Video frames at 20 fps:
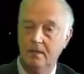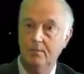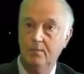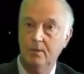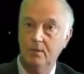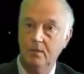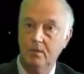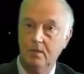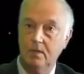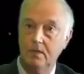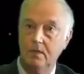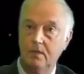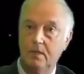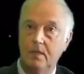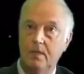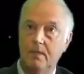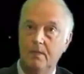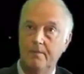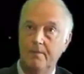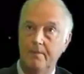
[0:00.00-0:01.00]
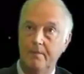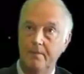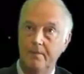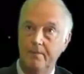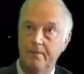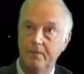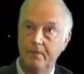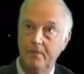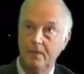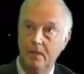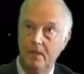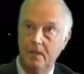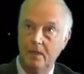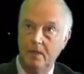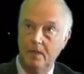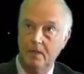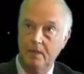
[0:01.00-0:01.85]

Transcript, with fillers: an important uh, uh,